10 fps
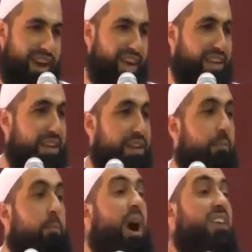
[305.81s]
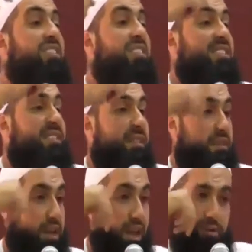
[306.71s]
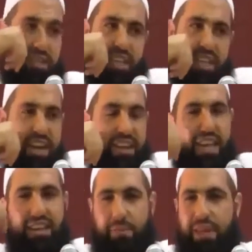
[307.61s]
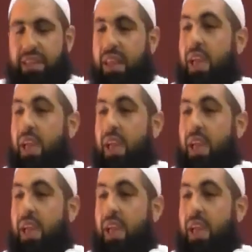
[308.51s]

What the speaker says: Today, mosques, I was in Canada,